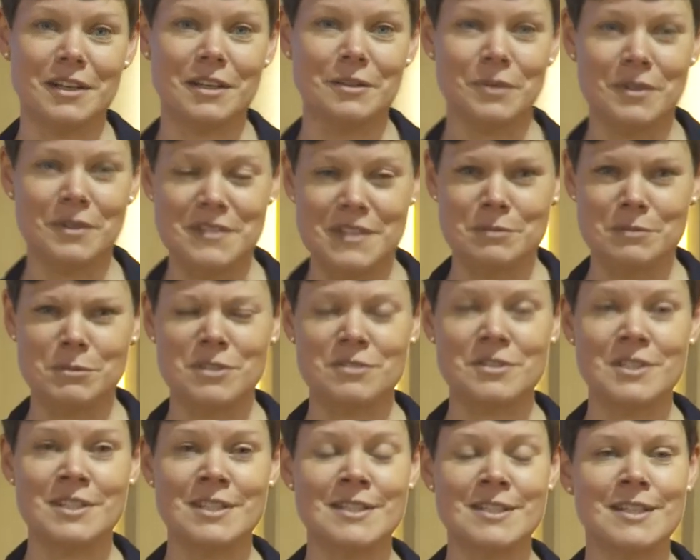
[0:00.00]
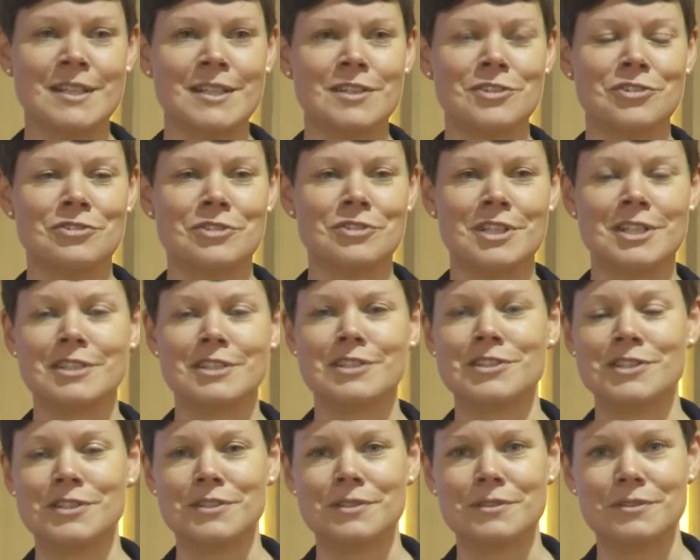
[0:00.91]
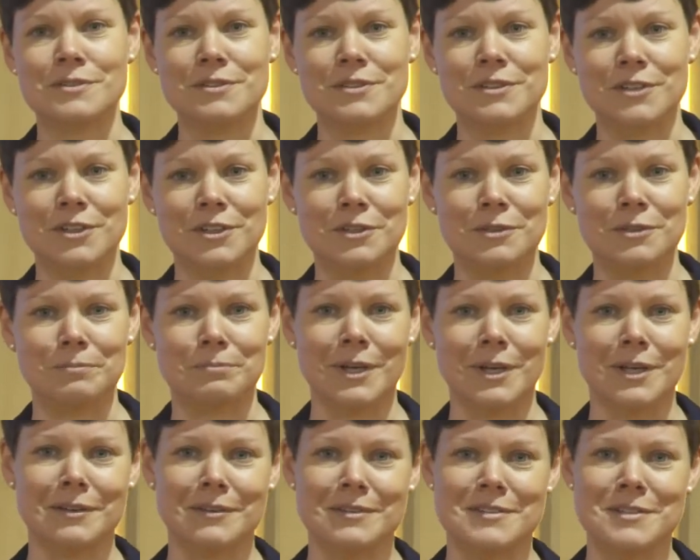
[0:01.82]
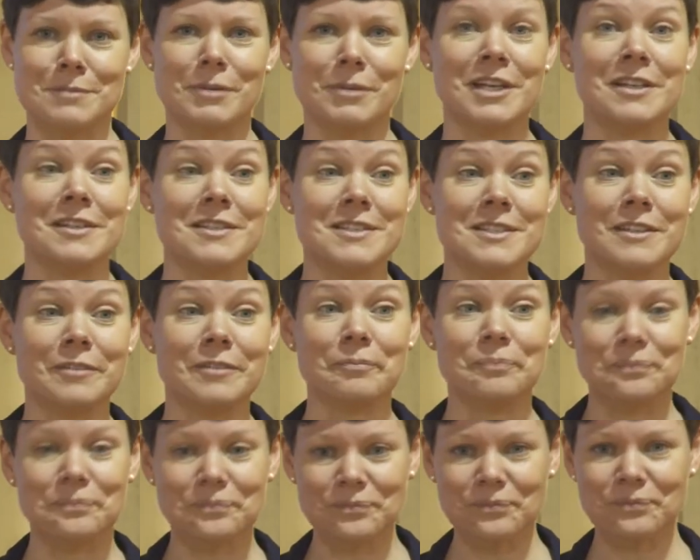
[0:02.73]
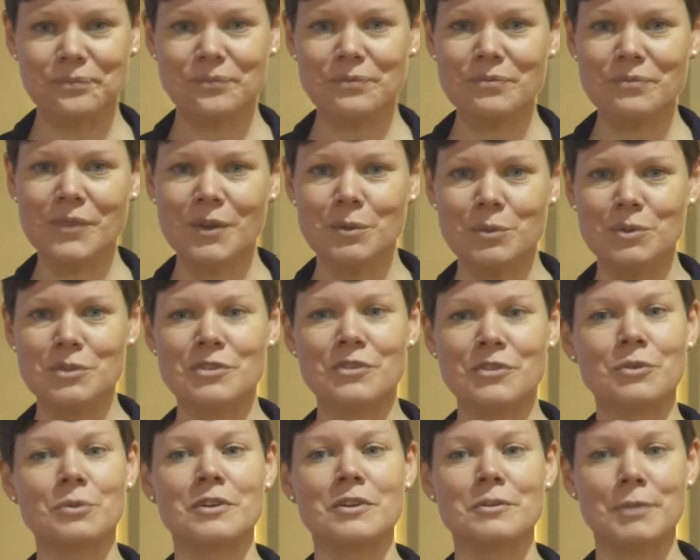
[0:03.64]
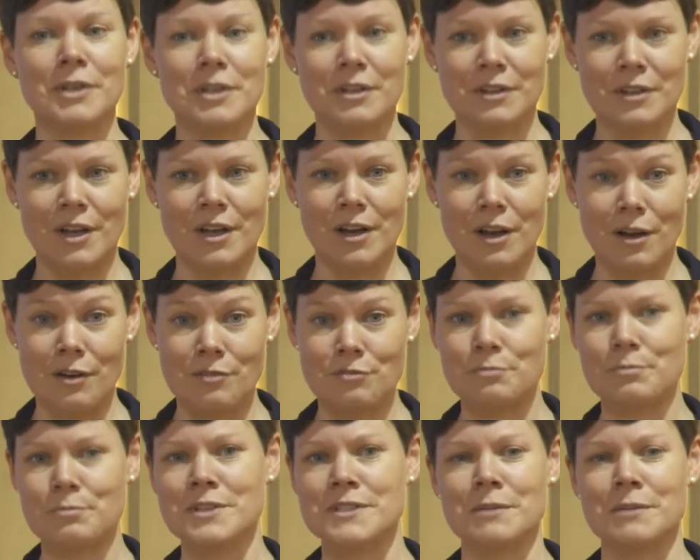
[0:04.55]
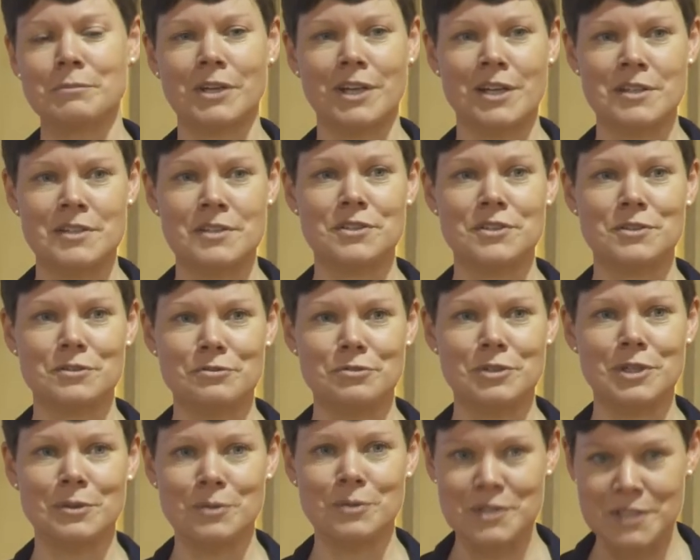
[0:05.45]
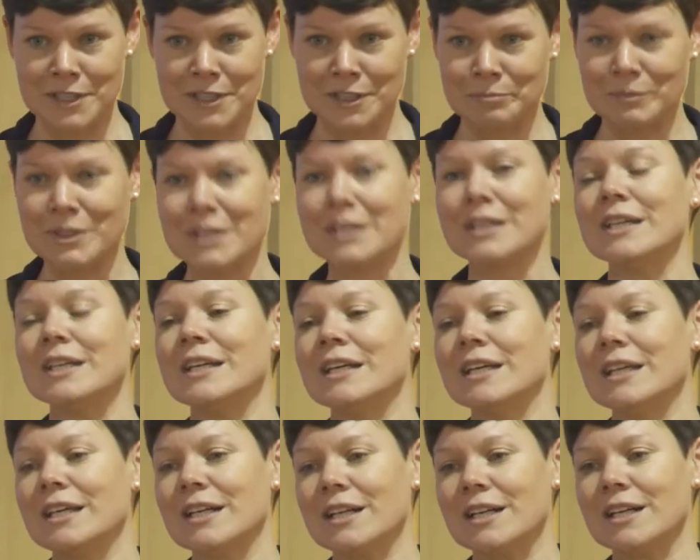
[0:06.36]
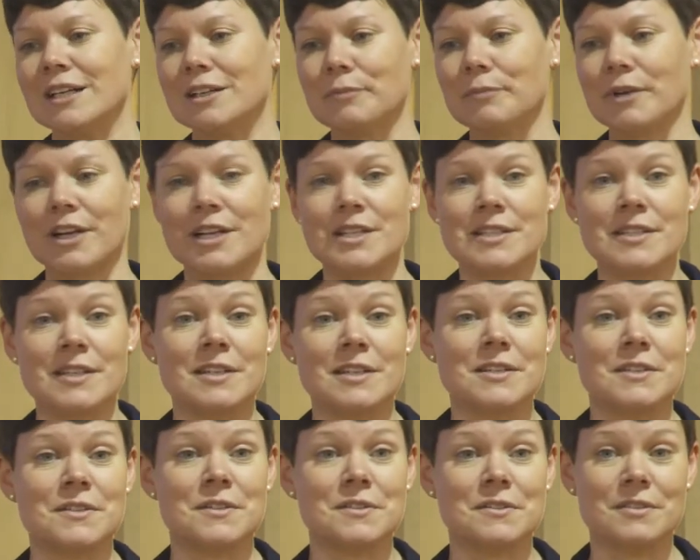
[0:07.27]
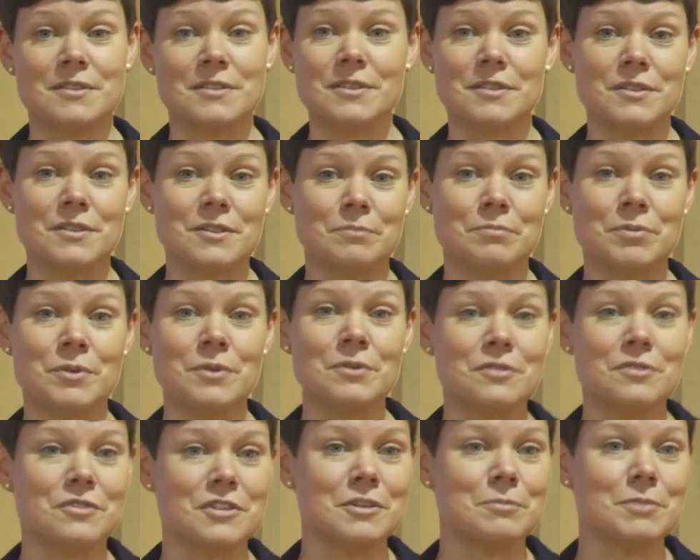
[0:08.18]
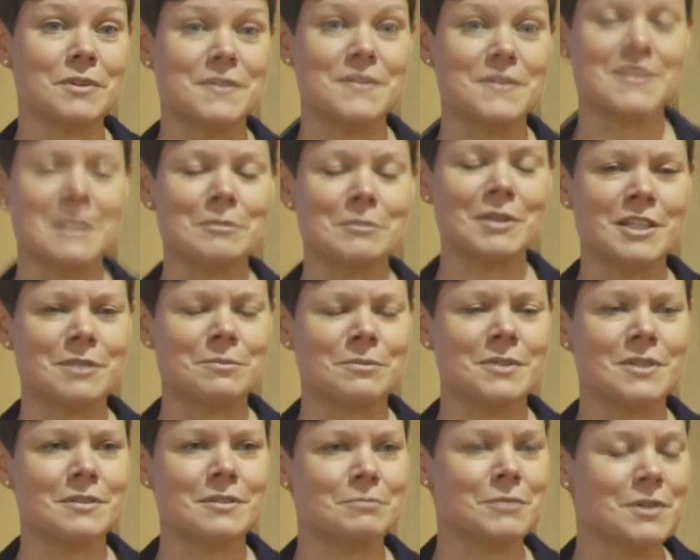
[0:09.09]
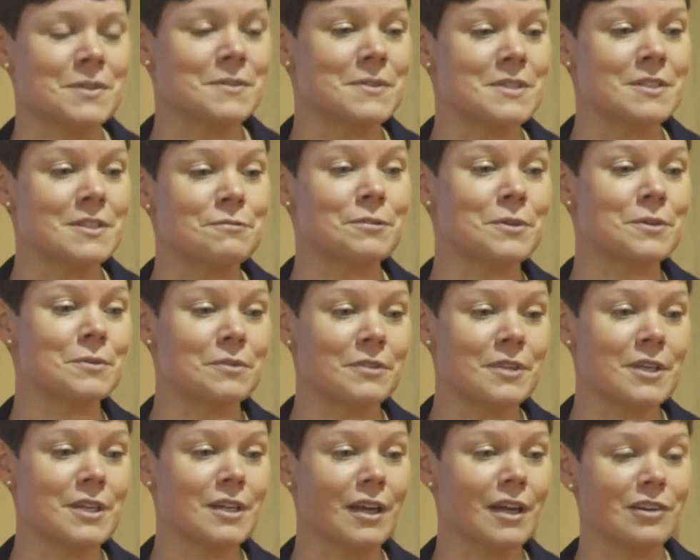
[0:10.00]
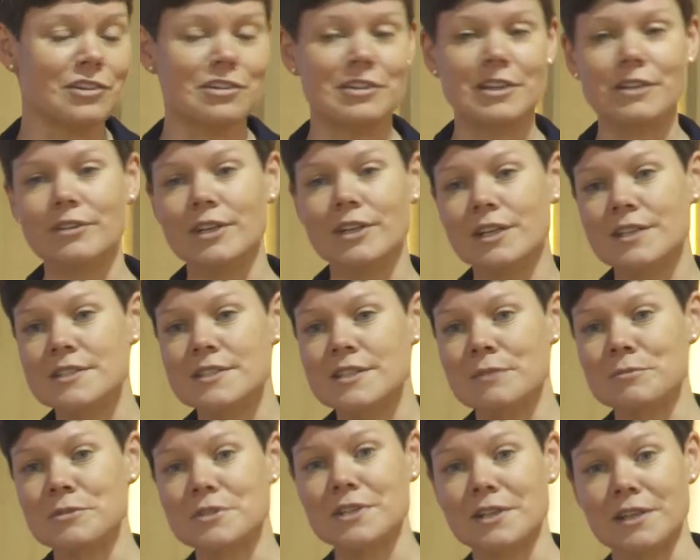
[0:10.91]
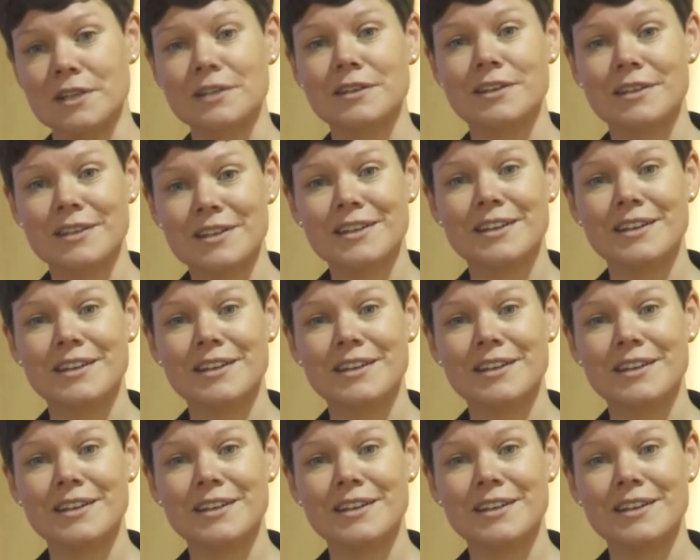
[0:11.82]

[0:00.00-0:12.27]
once I moved to this country, to go back to painting, which has always been a love, but something I didn't do for a long time. And I decided to do portraiture because it seemed like the most difficult thing, actually, really. It seemed like